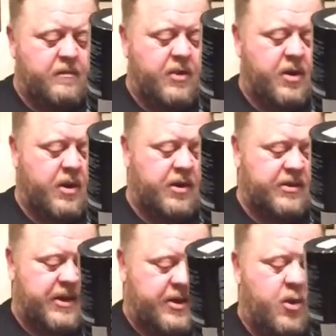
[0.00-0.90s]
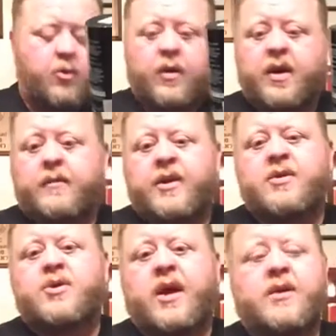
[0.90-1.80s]
Because I don't
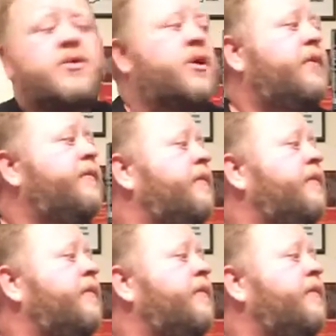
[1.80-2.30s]
recommend changing